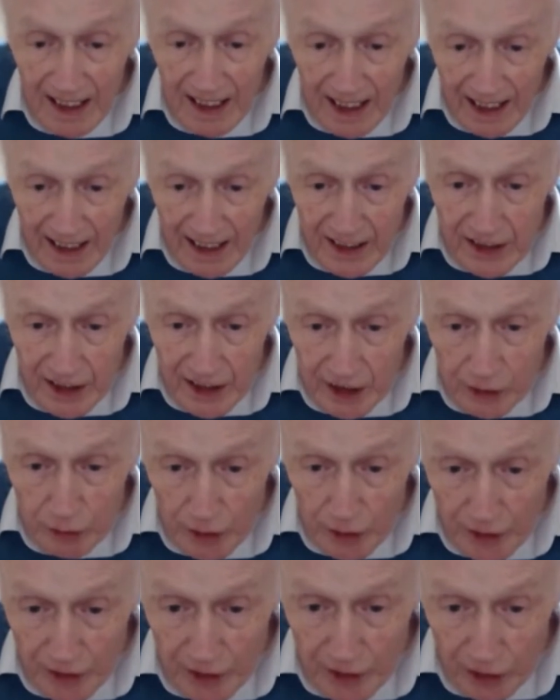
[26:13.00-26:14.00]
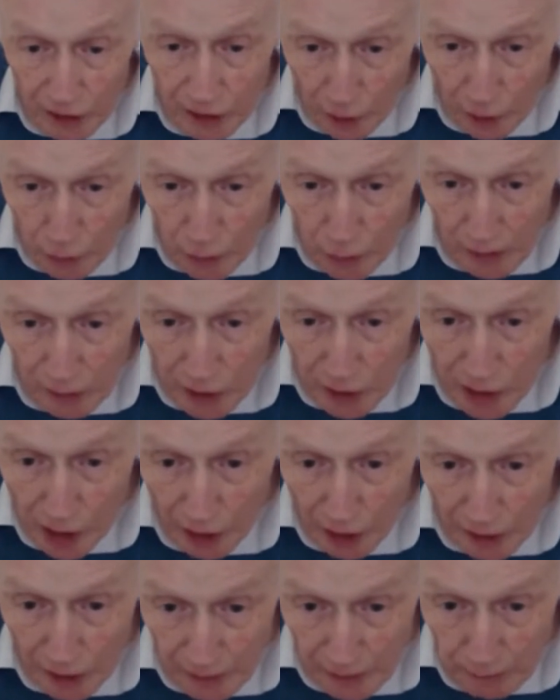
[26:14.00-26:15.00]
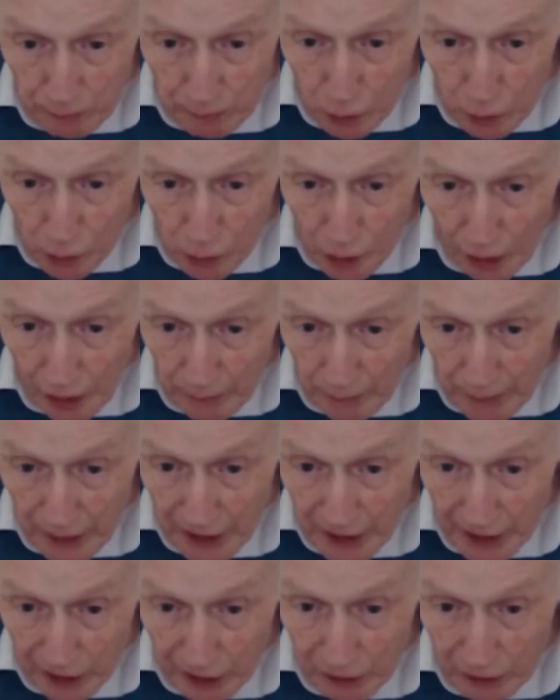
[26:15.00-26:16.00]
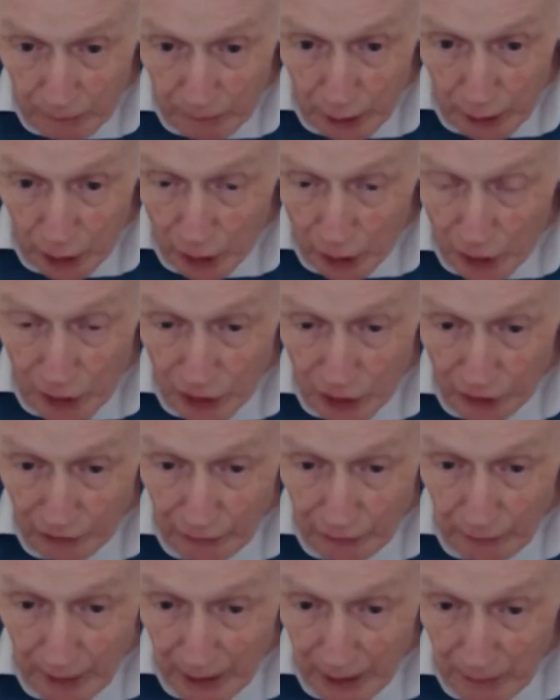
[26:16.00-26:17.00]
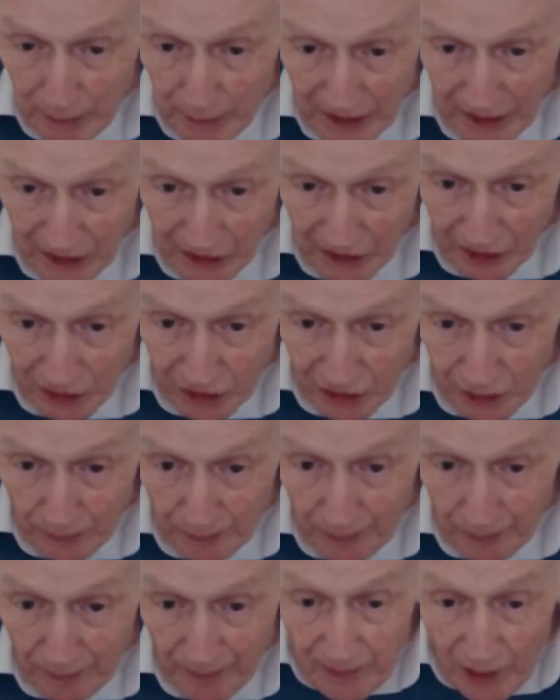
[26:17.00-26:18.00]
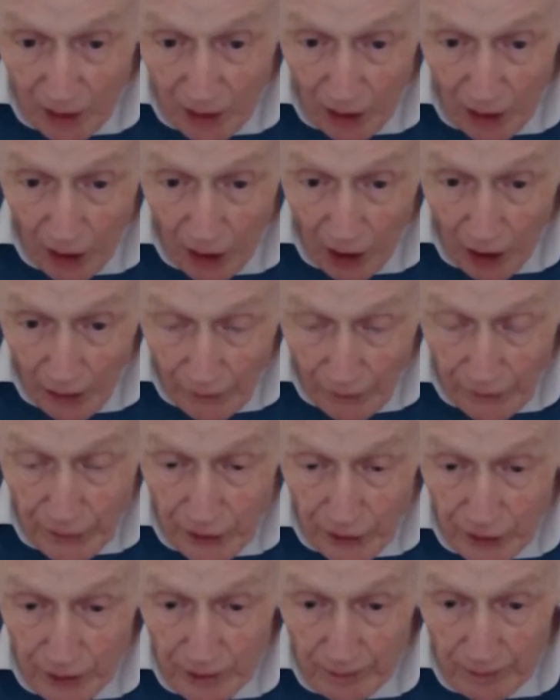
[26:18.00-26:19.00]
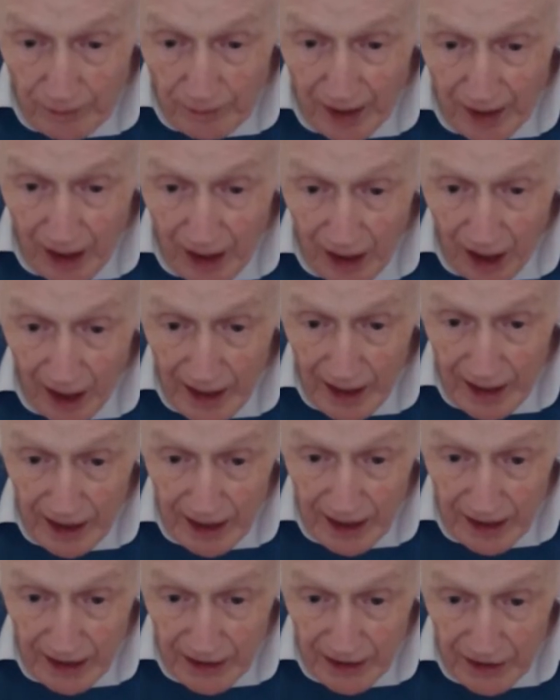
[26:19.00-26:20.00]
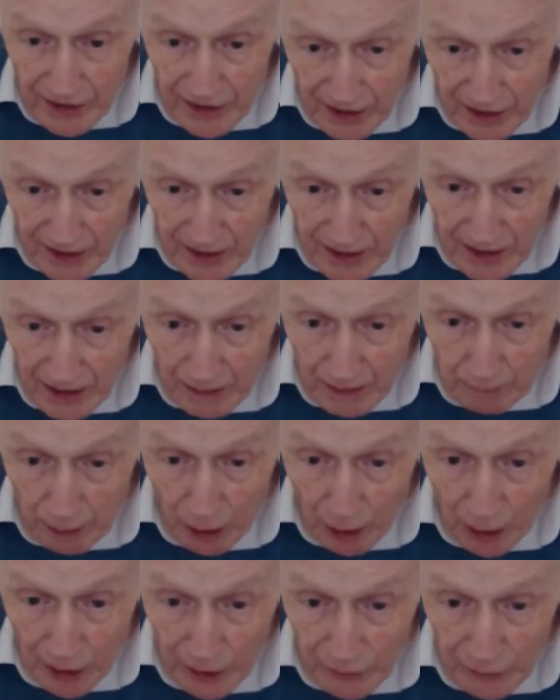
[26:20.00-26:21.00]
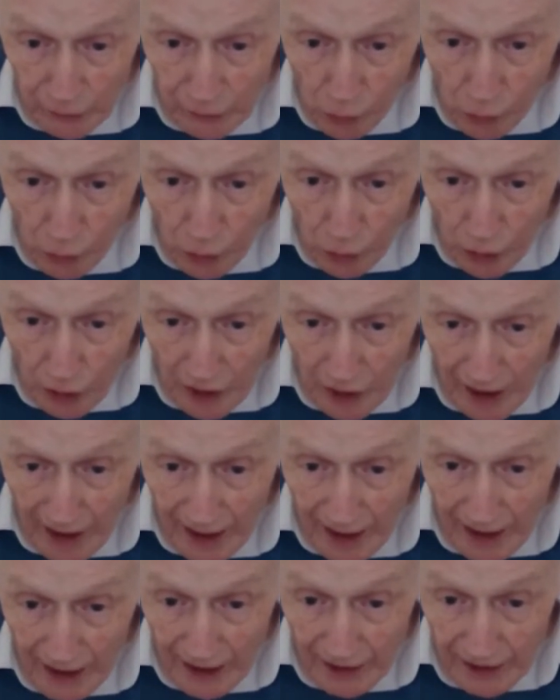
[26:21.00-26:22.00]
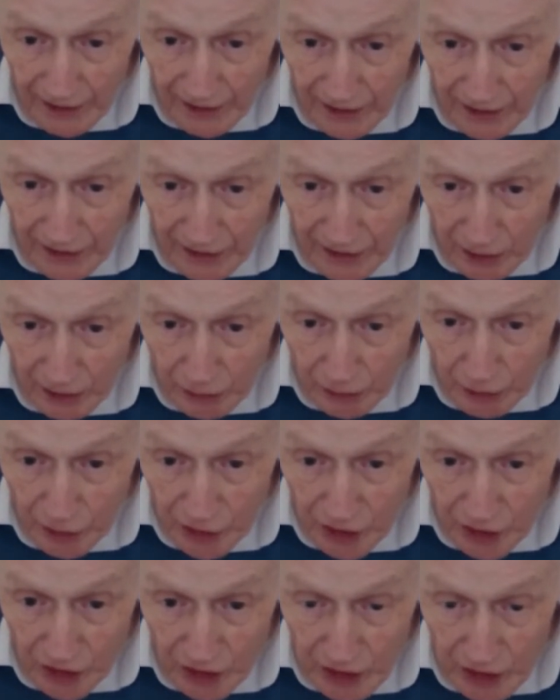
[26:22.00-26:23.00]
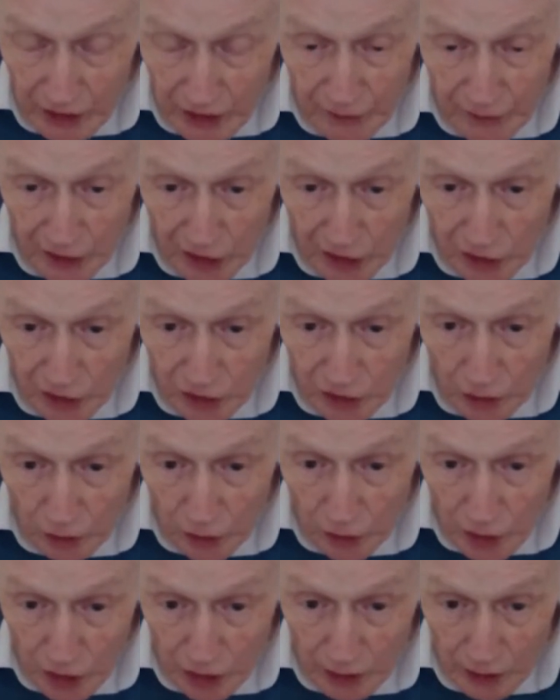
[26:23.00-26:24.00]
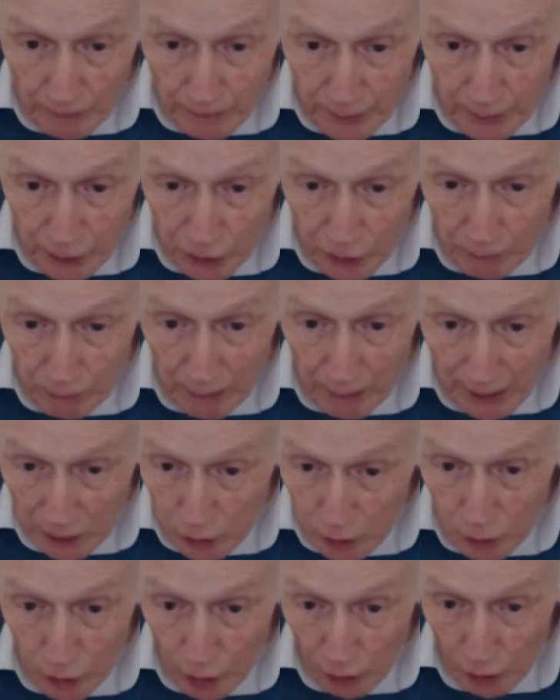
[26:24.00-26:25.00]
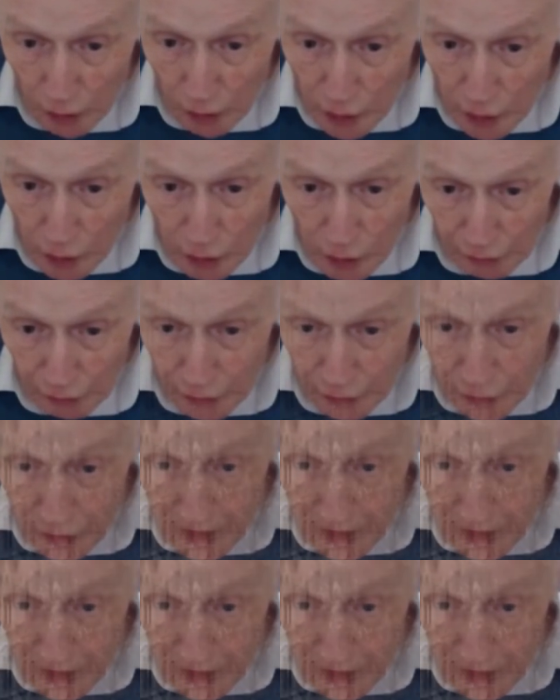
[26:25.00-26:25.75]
And he had written a rather well-regarded book on a particular branch of mathematics. After I had applied for and received a scholarship to Balliol College, Oxford,